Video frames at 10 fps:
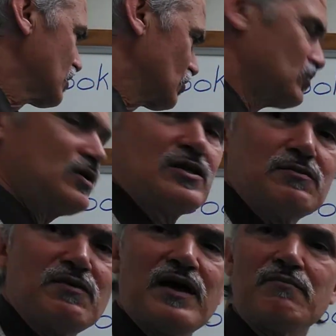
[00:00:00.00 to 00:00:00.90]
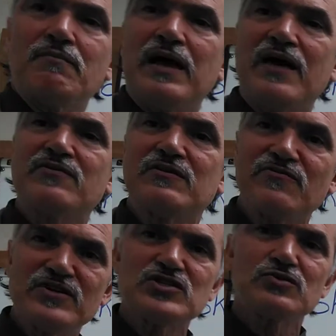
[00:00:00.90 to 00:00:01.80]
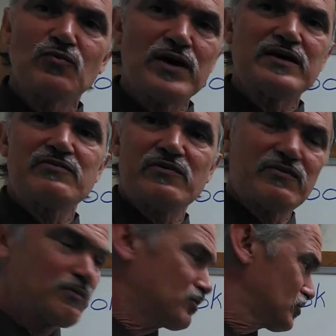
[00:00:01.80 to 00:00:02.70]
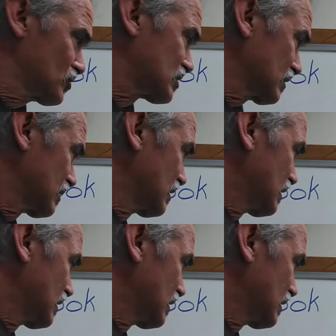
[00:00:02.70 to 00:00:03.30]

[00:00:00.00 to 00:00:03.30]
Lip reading: you need to have an efficient way of producing.